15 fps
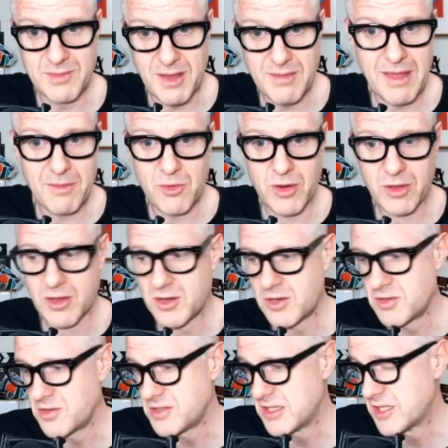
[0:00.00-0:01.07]
my mum, or I go to
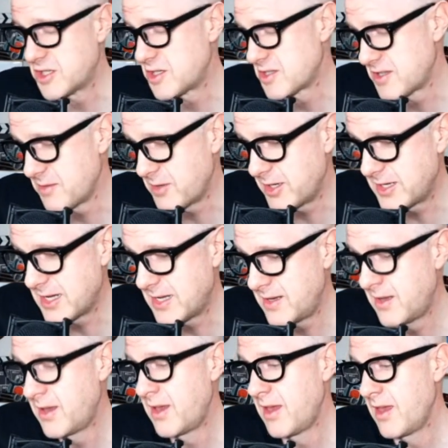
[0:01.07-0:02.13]
New Zealand to see my dad,
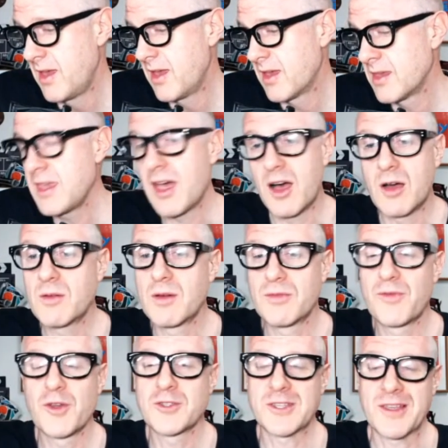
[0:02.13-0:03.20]

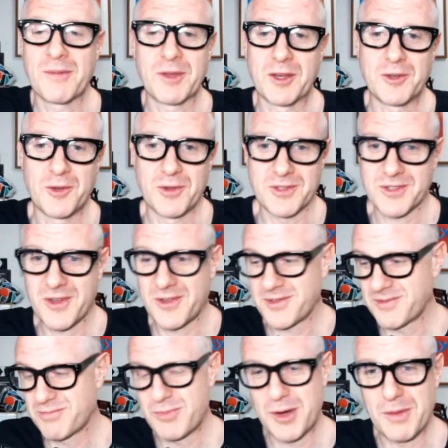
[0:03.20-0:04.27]
first thing I'm going to do is
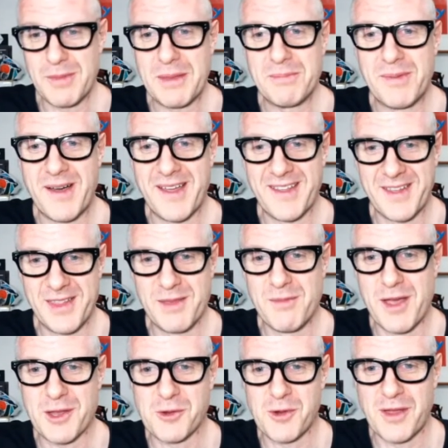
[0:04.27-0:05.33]
go put a meat pie in the
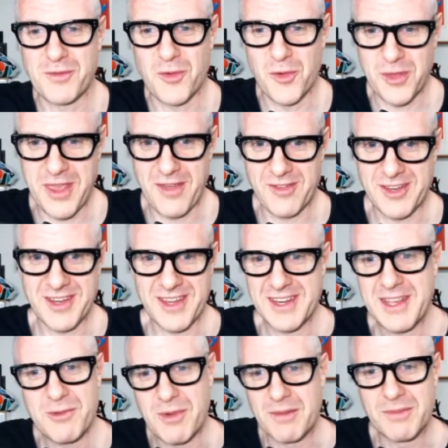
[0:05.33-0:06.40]
microwave or the oven
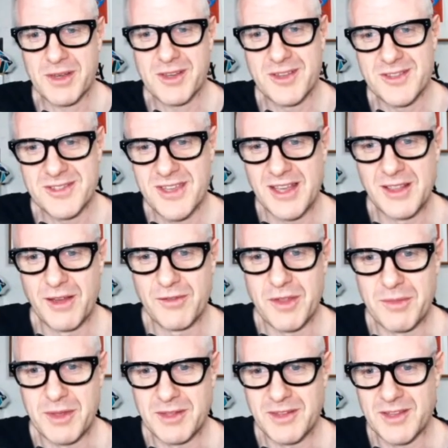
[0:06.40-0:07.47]
and eat one, because I love
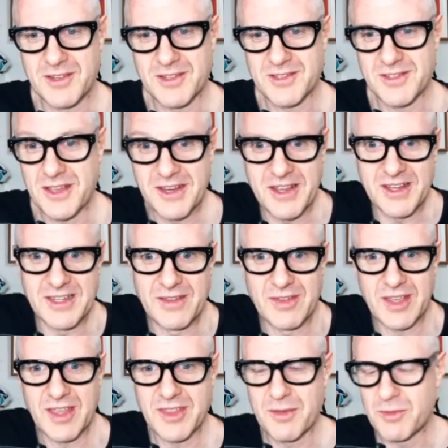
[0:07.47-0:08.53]
them, and they're just, I
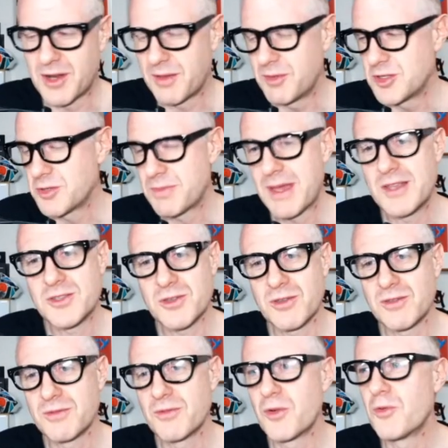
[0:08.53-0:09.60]
never get them when I'm in Japan.
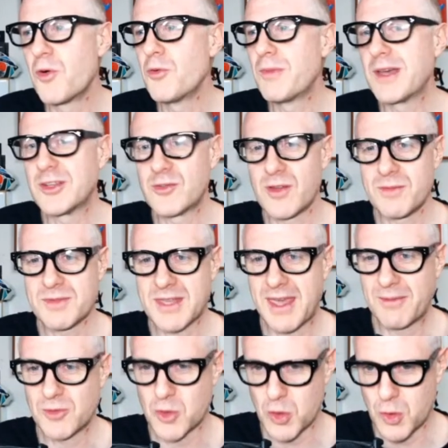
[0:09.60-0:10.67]
So all my dreams
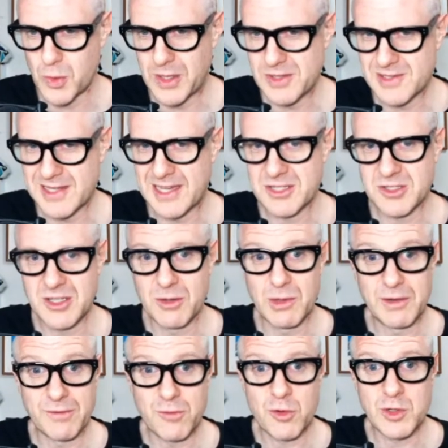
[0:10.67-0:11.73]
came true at once last year
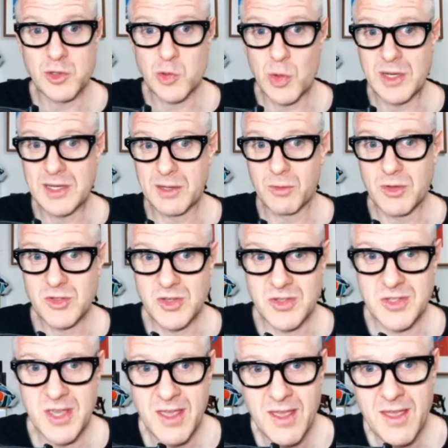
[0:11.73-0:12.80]
when 4 and 20, which
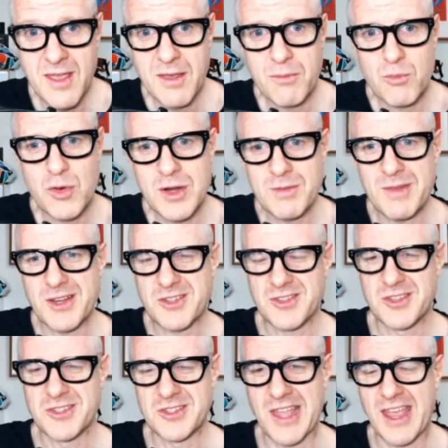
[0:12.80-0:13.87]
is pretty much
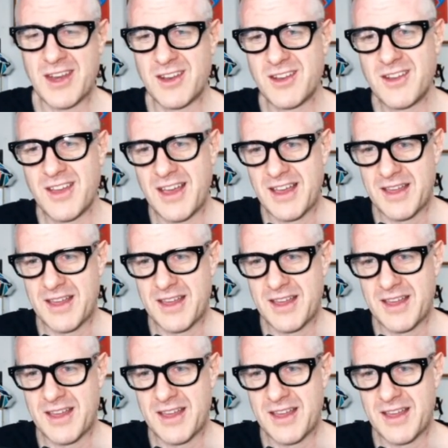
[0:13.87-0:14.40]
the standard